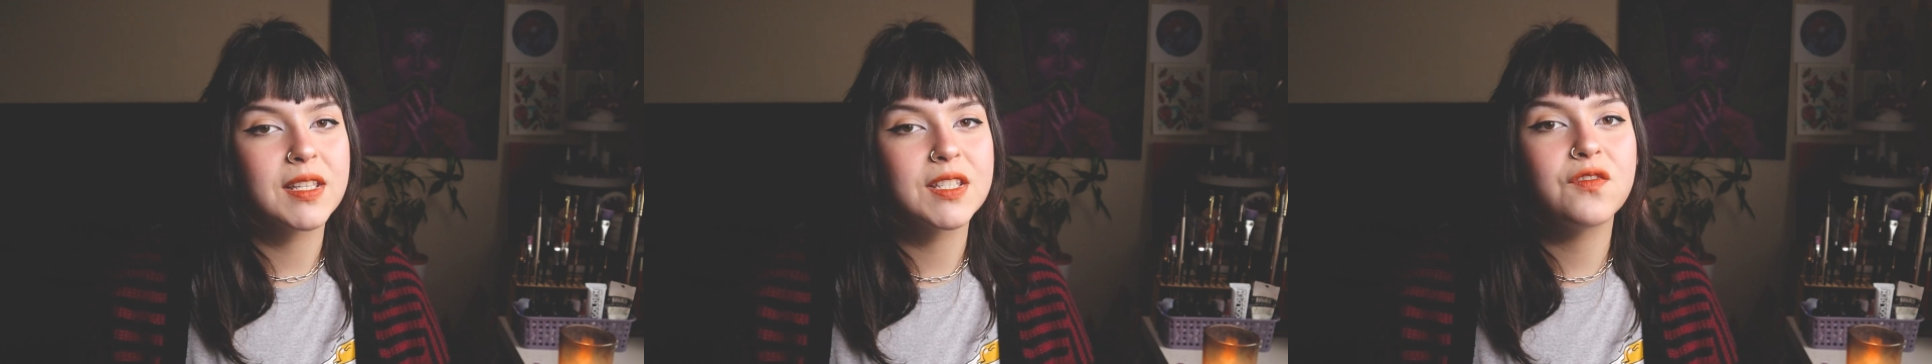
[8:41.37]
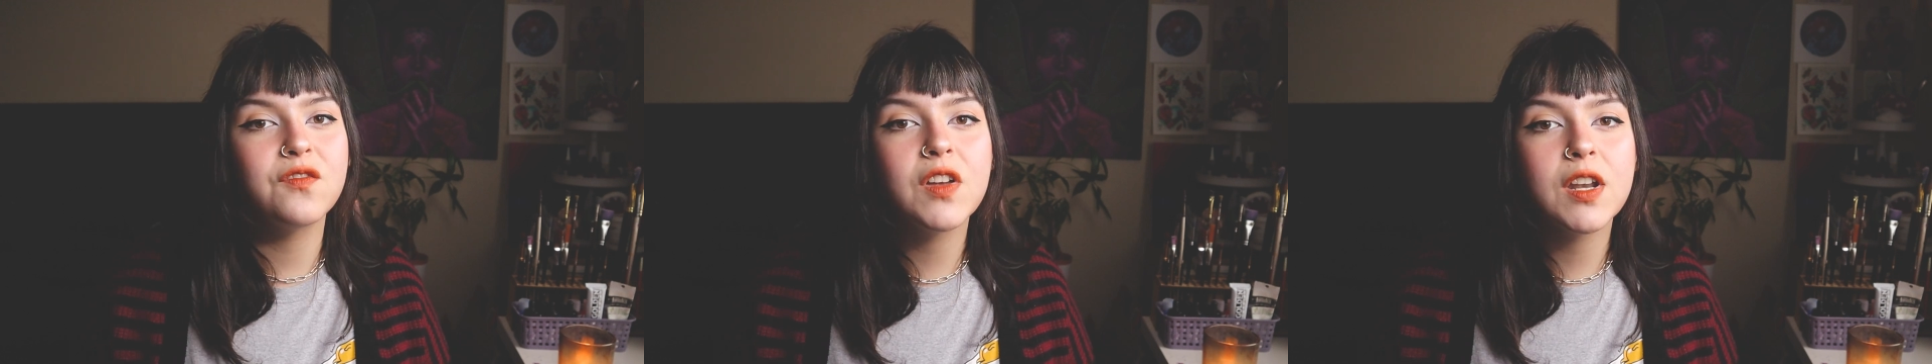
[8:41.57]

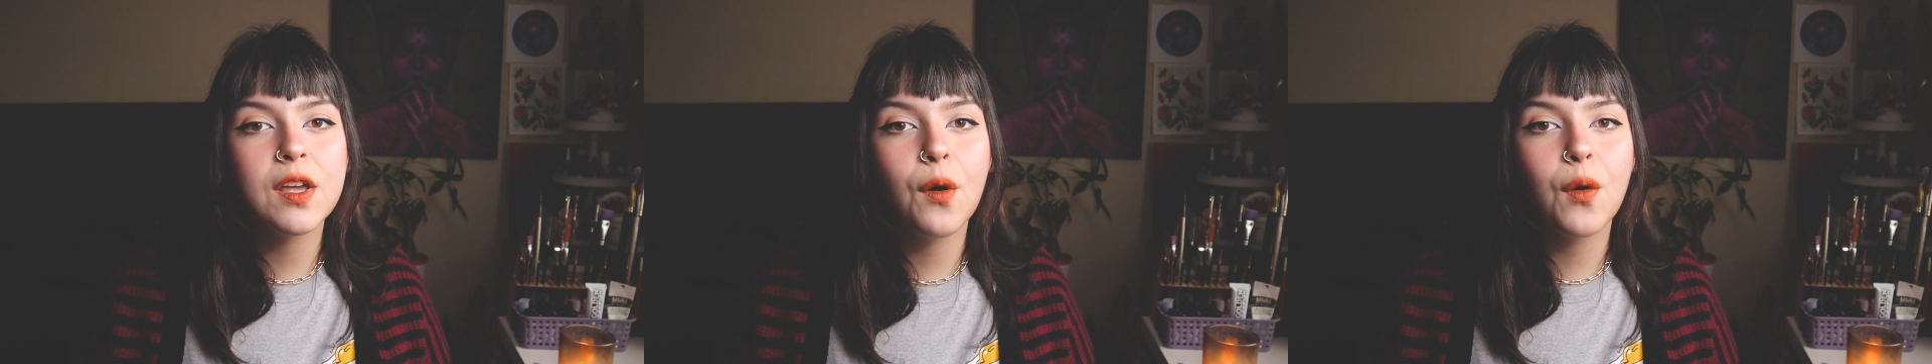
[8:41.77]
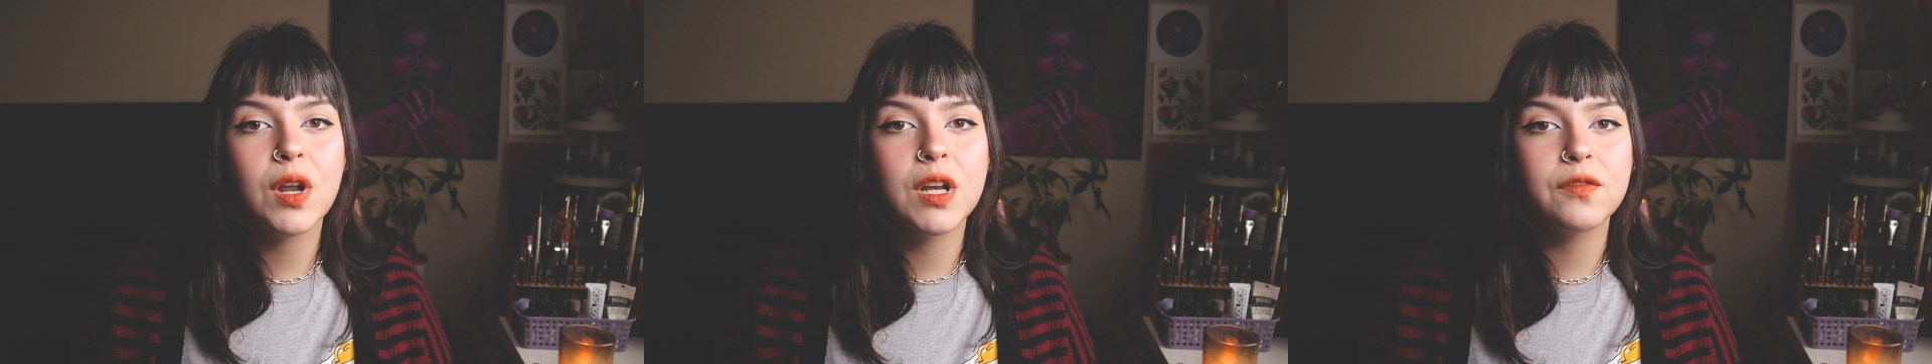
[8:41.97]
this
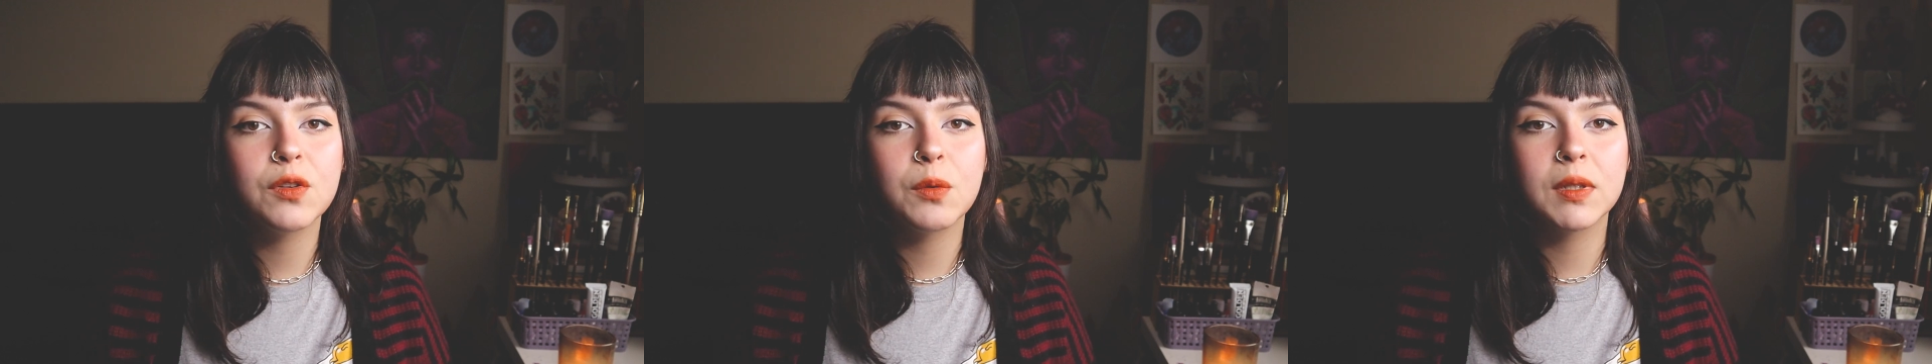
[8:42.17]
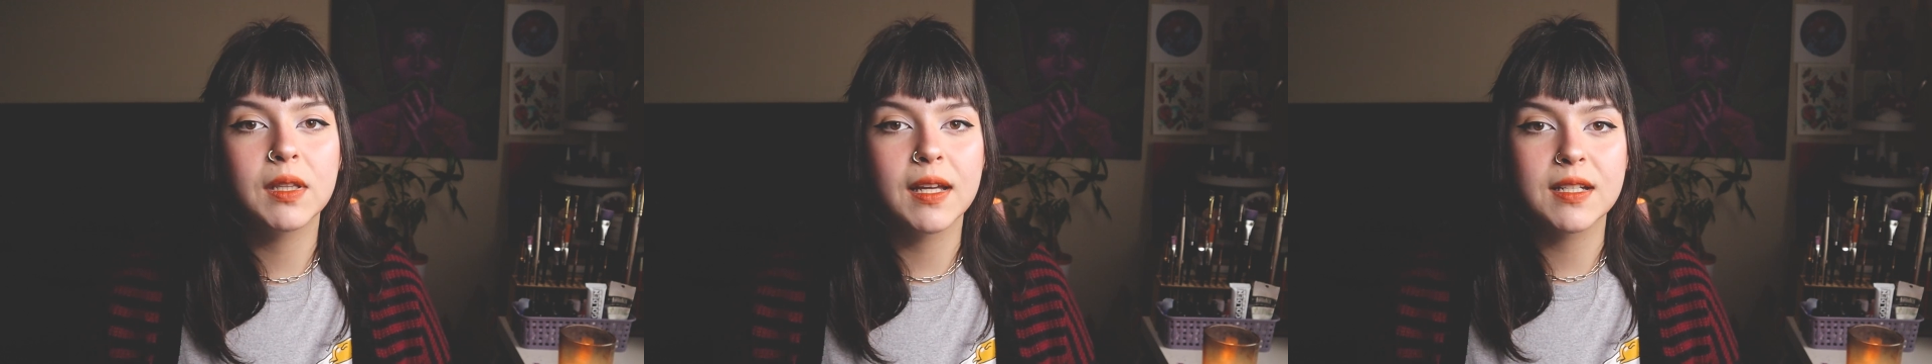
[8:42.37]
video and if
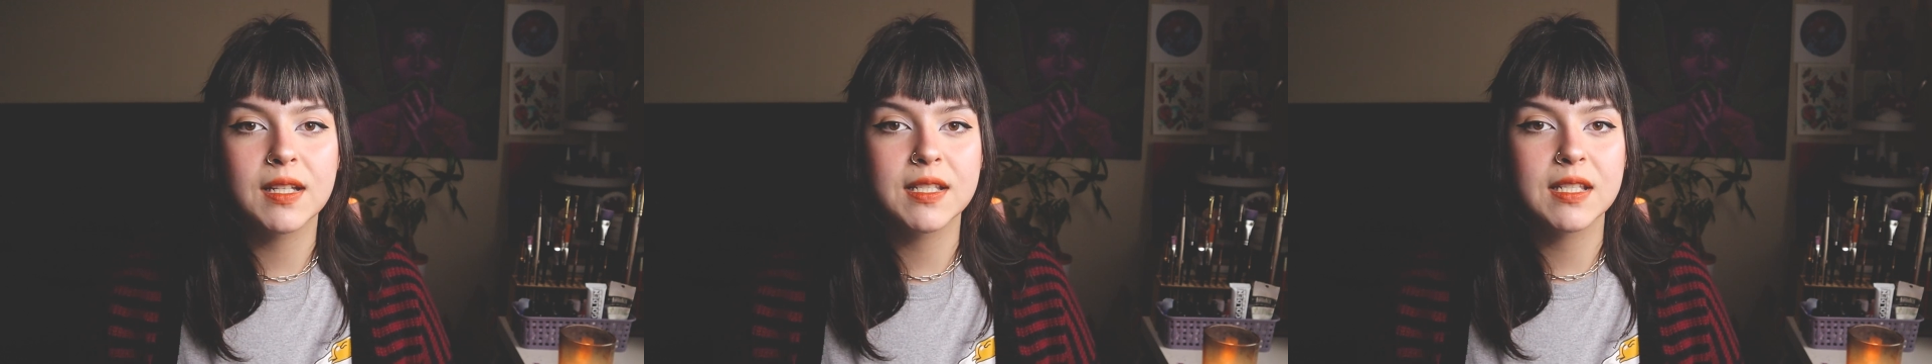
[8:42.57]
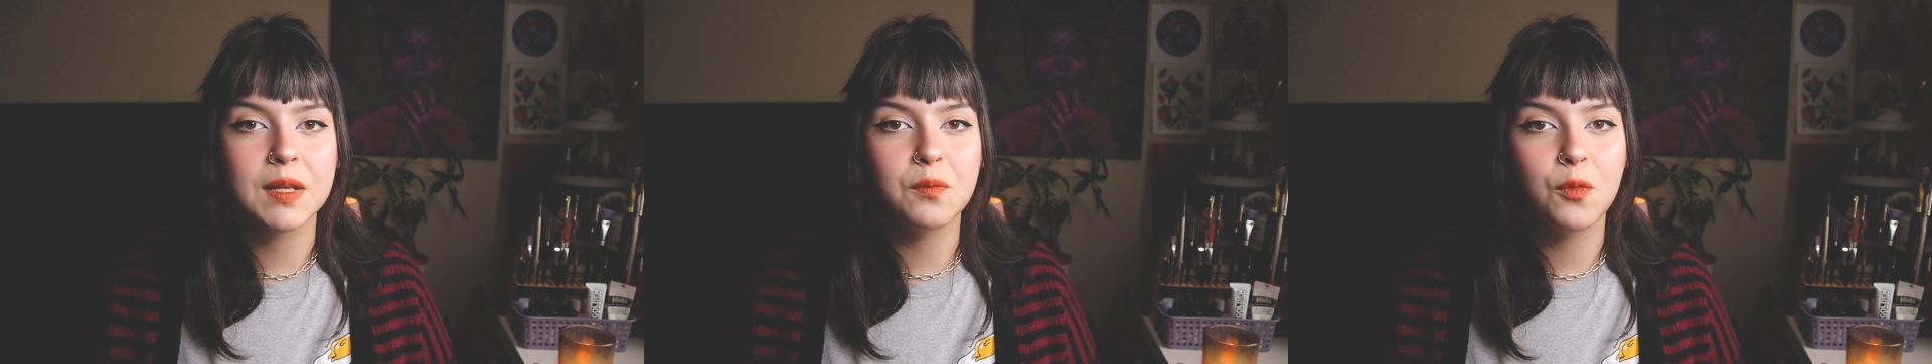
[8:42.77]
you would like to
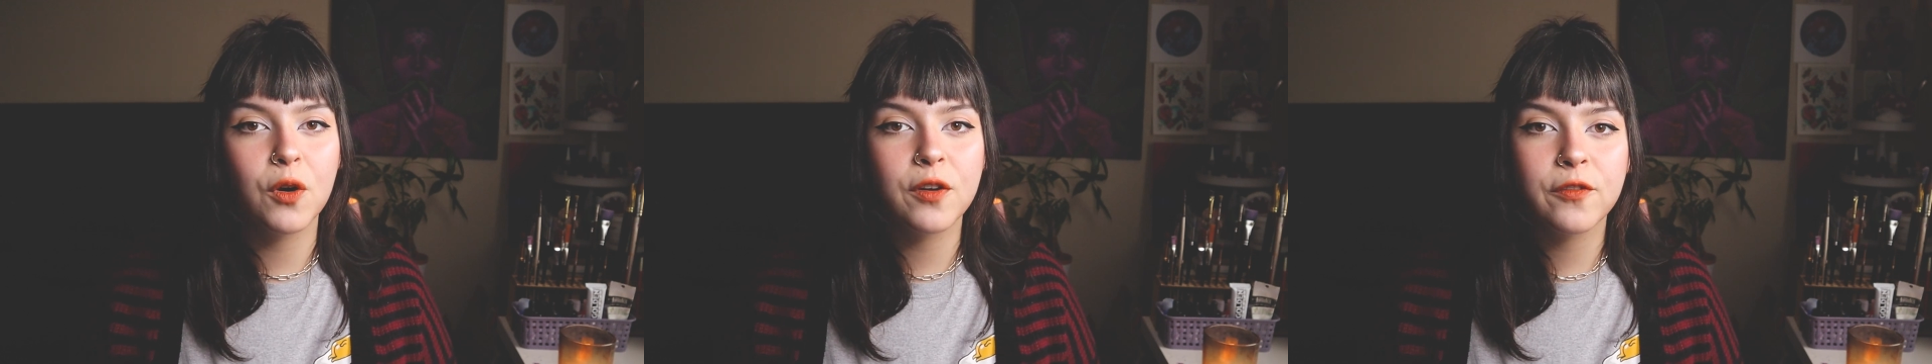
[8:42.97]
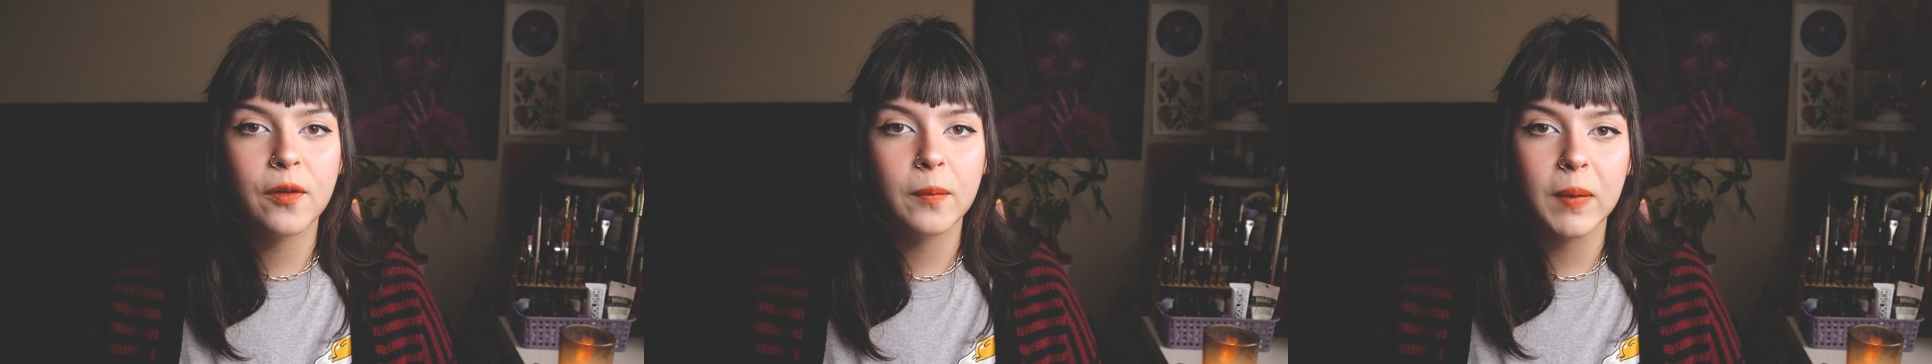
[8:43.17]
see
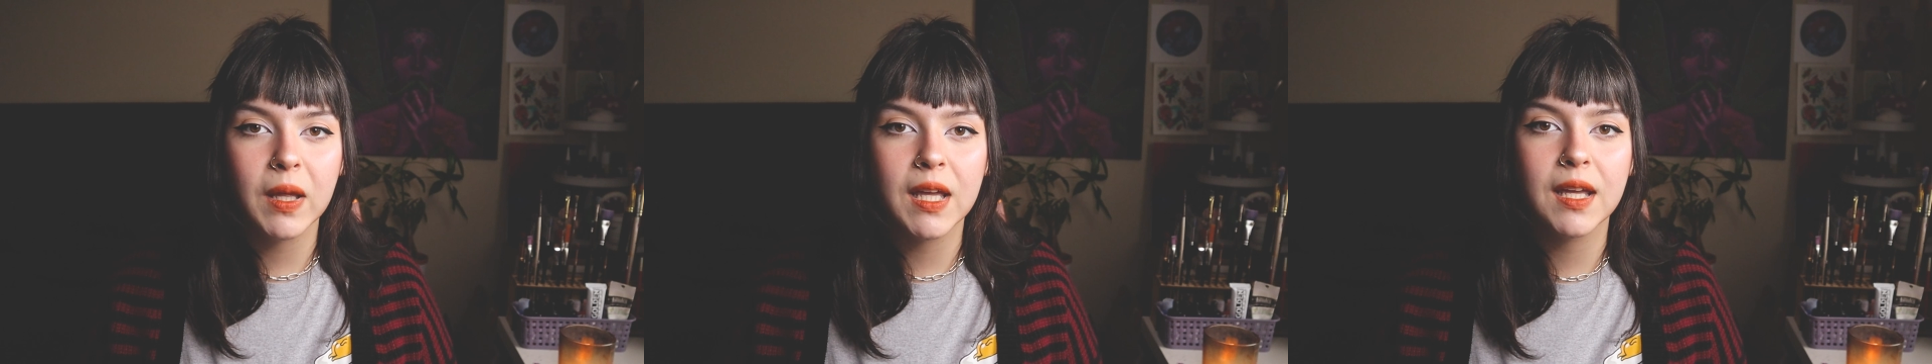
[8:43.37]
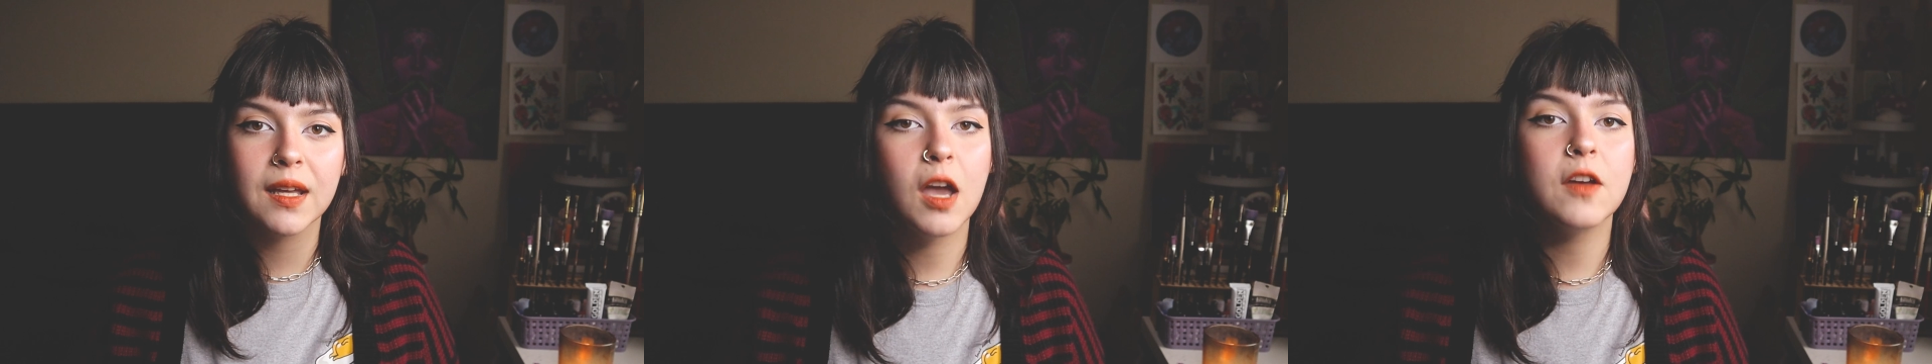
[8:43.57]
more from me.